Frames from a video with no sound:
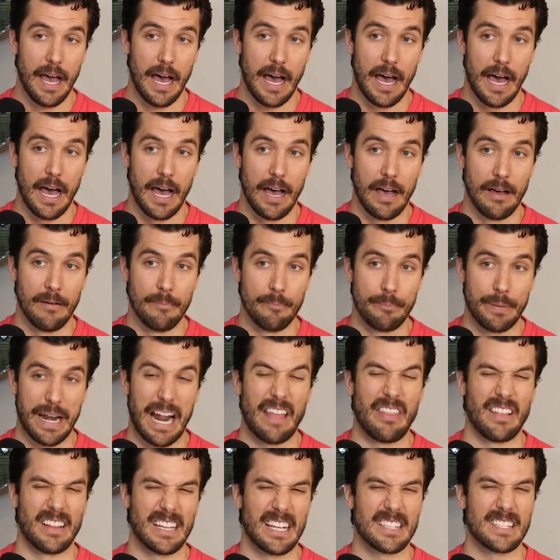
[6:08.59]
But
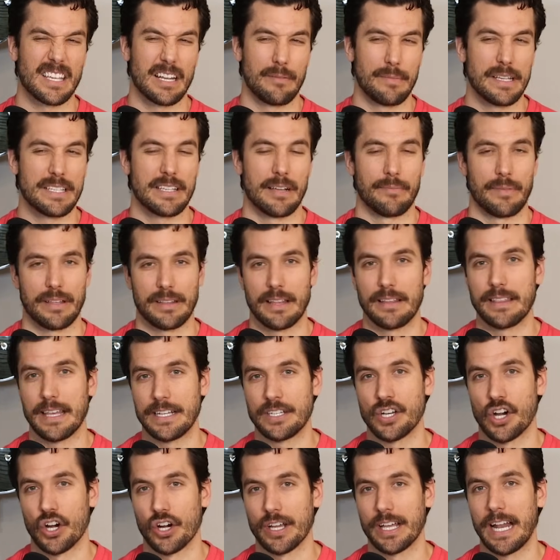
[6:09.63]
I think that's going to be something that
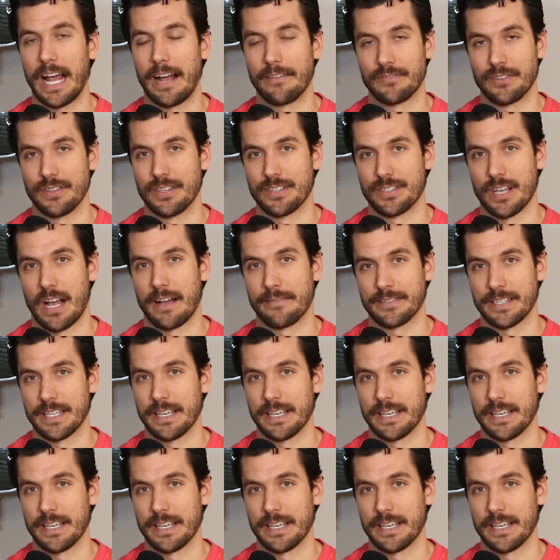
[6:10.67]
they target after this